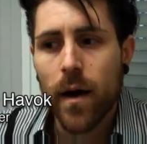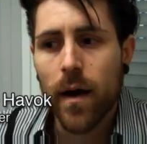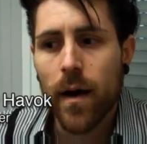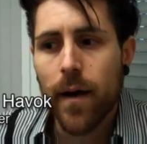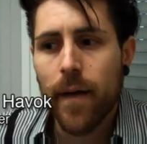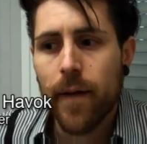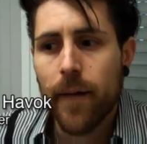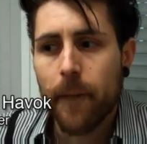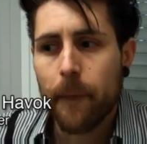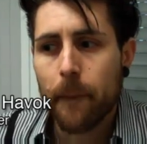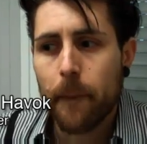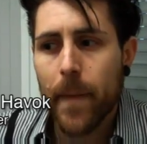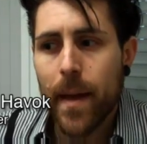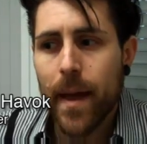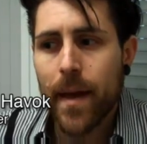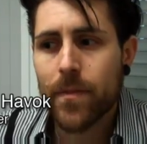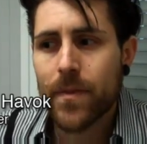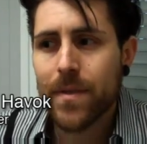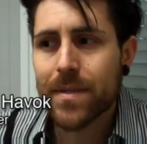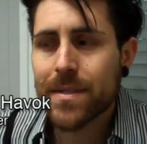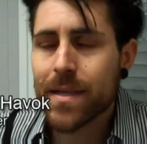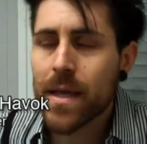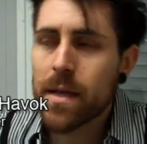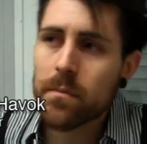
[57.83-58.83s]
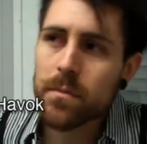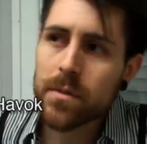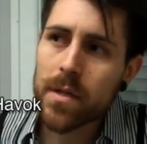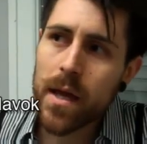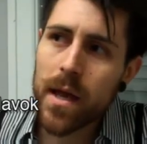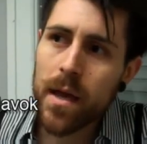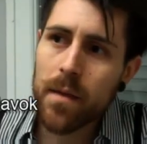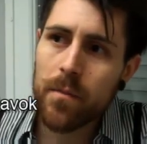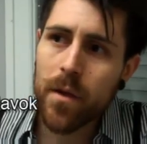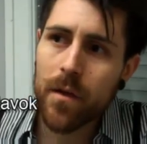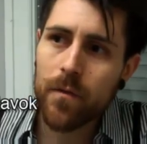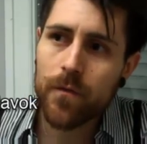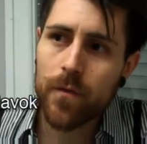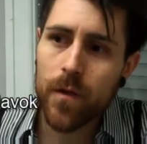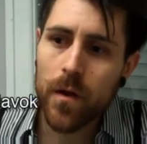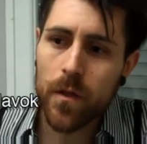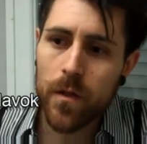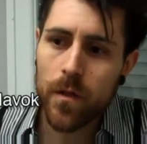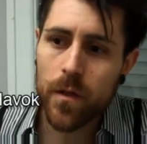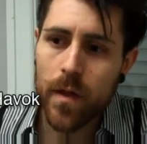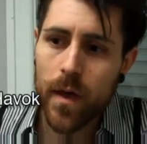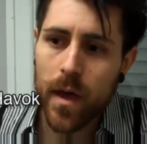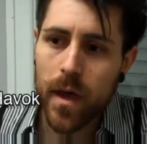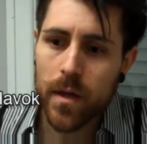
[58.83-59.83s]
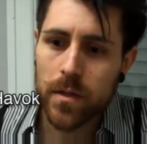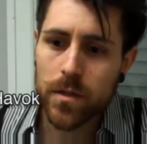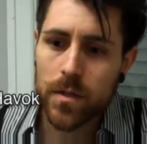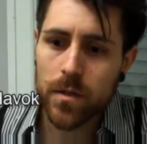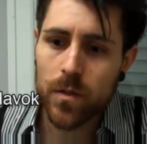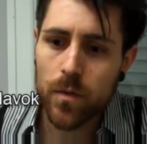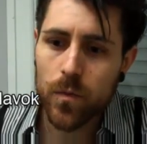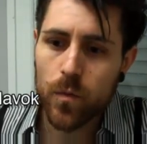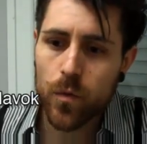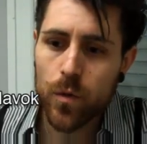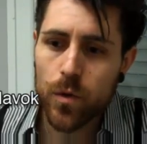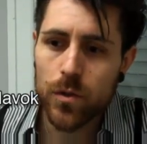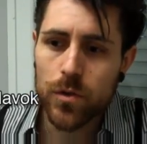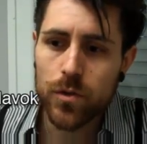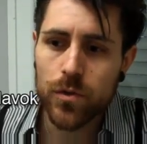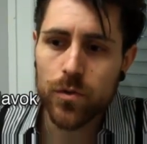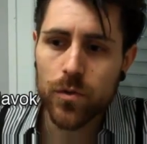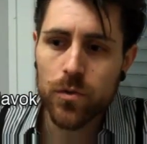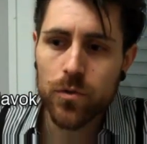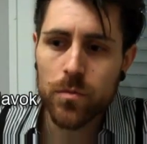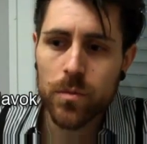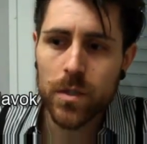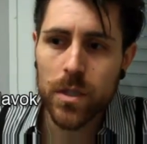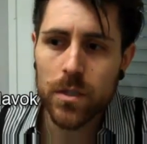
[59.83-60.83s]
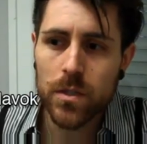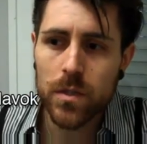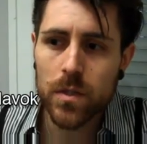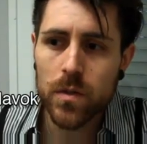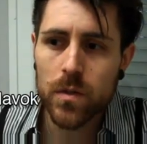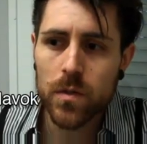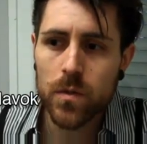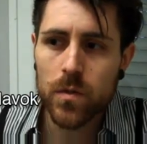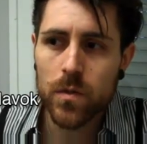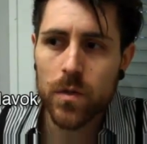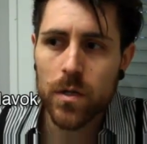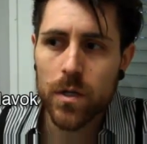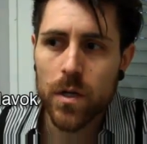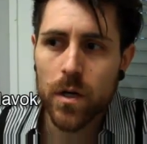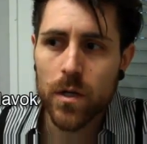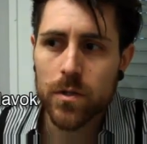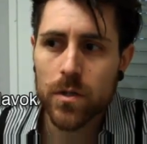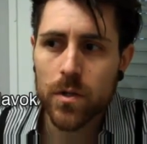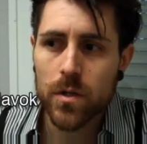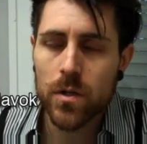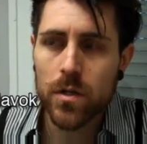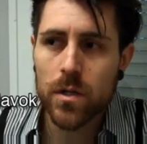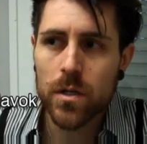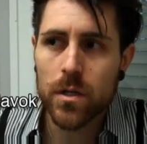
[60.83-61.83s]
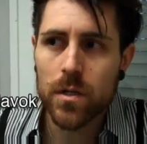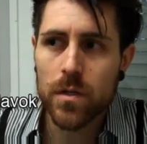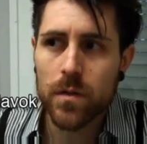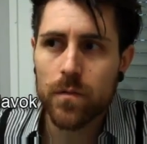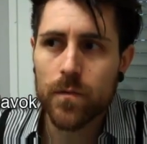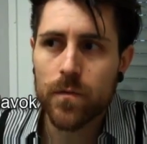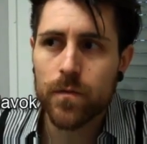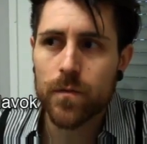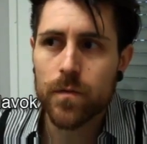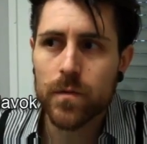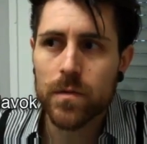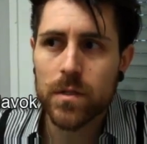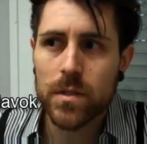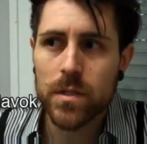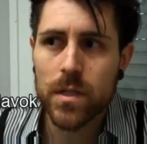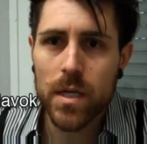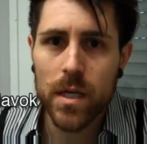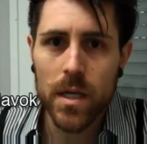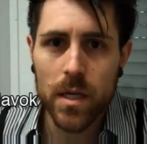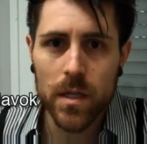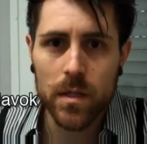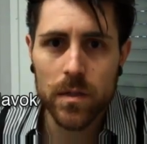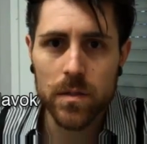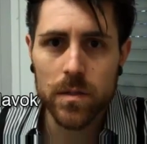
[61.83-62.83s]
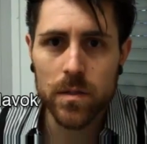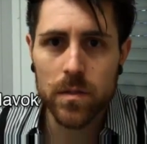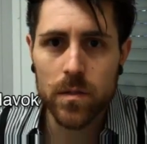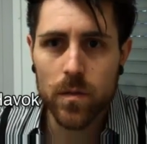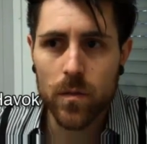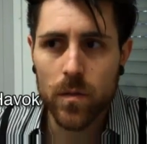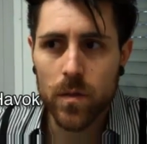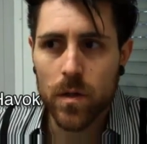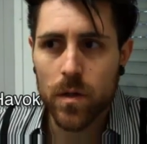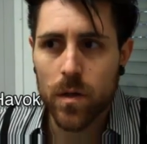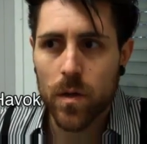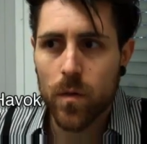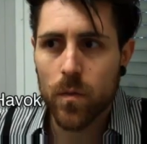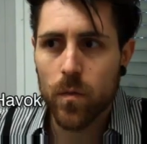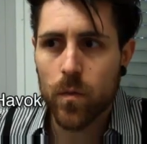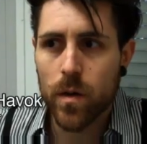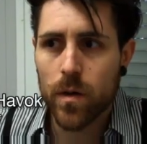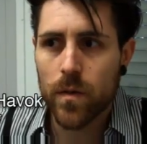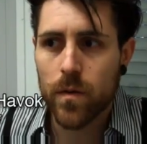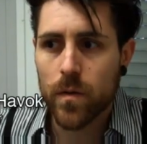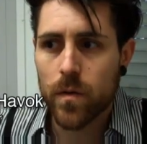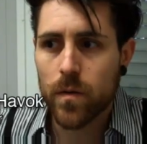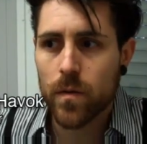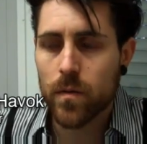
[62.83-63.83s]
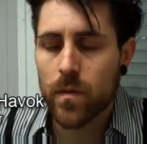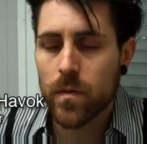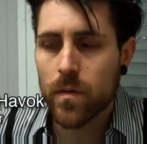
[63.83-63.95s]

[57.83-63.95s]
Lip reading: At the same time, I felt that what drew me to the alternative scenes, whether